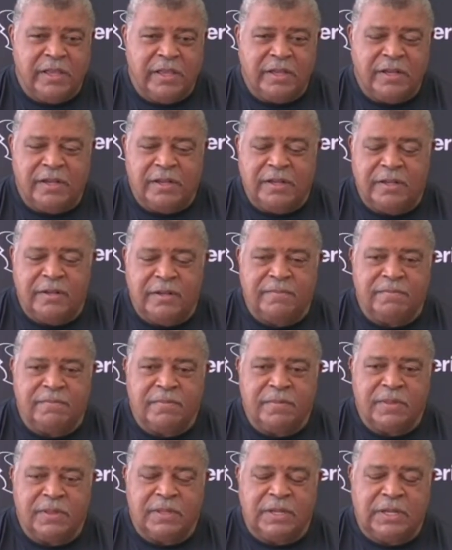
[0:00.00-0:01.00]
Um,
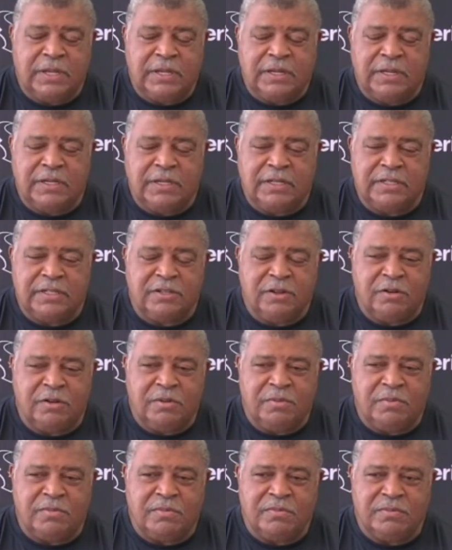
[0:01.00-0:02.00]
I, I told
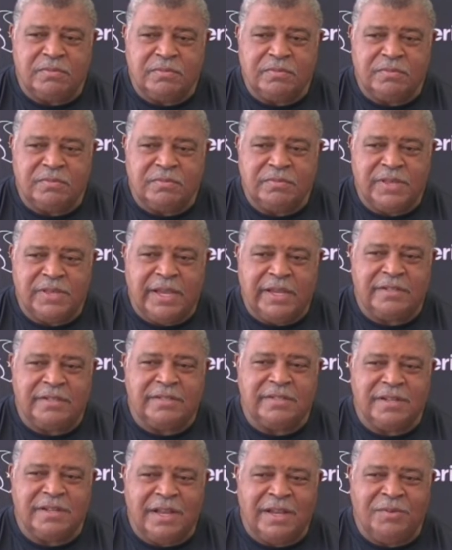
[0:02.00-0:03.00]
him that
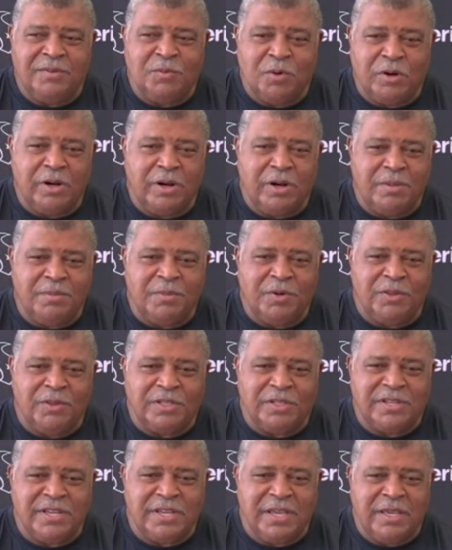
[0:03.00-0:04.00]
I wanted him on
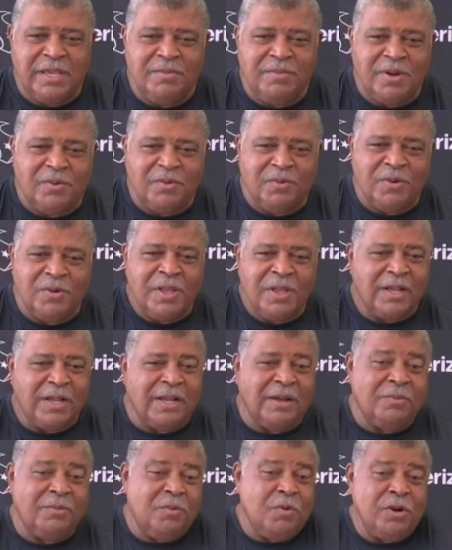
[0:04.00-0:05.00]
the team. I,
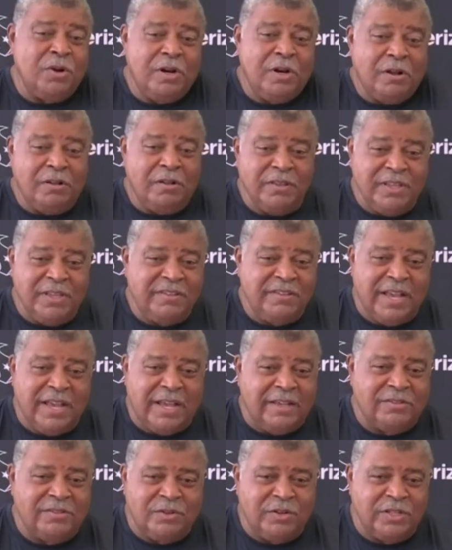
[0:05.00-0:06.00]
I wanted all these
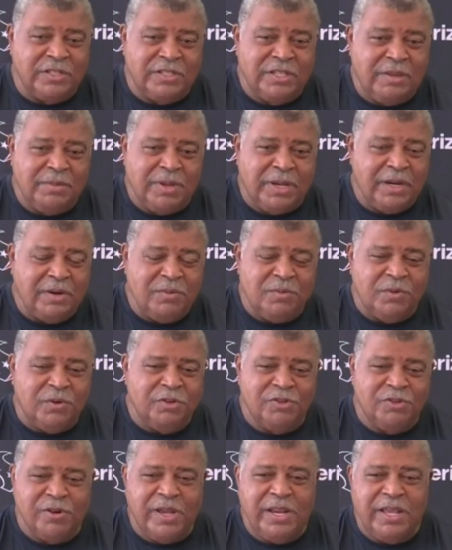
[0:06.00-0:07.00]
guys on the team. I didn't want
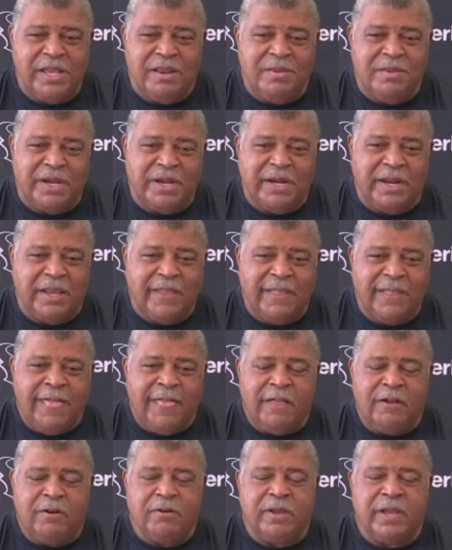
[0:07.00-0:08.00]
to trade anybody.
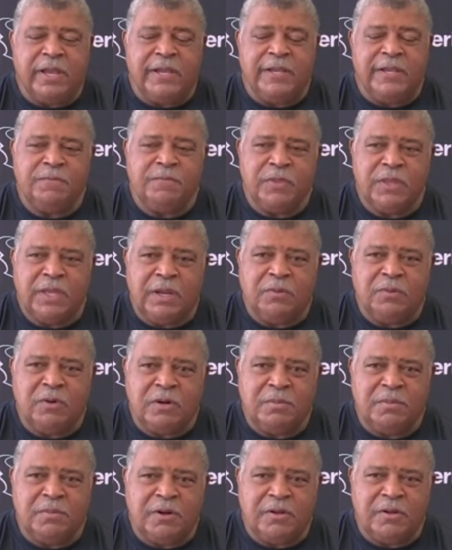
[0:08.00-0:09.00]
Okay. I want
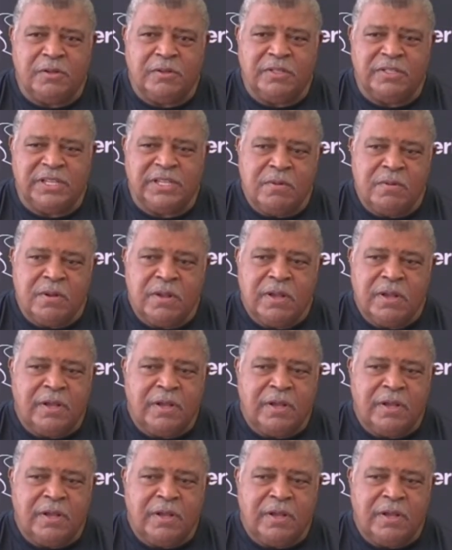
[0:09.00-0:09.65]
them all on the team.